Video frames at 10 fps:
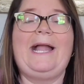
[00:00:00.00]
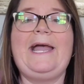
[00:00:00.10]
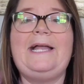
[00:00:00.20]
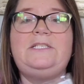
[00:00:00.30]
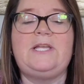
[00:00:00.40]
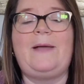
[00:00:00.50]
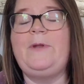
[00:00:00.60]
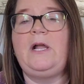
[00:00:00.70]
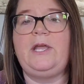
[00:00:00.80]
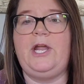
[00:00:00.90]
I got, I'm
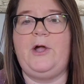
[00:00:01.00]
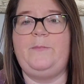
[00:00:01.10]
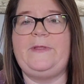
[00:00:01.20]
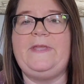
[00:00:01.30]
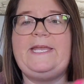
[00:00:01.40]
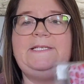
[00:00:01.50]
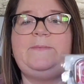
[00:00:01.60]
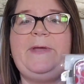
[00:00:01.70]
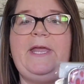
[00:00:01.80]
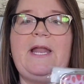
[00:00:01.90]
not going to open
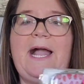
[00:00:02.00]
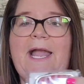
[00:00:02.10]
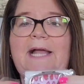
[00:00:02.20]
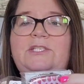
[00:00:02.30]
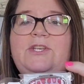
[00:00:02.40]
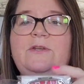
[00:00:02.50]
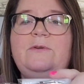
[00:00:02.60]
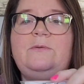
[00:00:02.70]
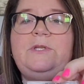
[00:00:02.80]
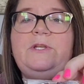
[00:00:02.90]
these, but I got
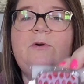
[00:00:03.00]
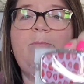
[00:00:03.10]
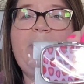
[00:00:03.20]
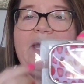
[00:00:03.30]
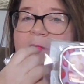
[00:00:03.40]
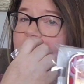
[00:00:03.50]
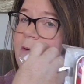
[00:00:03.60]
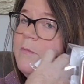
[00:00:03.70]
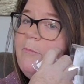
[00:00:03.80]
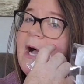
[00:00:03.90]
two little
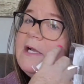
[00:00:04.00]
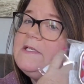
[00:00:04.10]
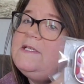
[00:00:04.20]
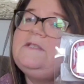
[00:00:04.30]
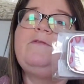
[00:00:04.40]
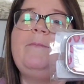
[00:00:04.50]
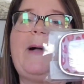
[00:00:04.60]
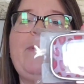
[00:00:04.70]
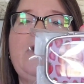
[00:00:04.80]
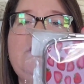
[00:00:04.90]
peel boxes for
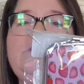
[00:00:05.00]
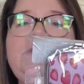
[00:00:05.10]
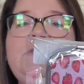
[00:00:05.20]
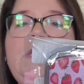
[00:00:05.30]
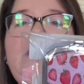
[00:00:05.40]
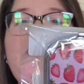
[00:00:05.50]
my purse.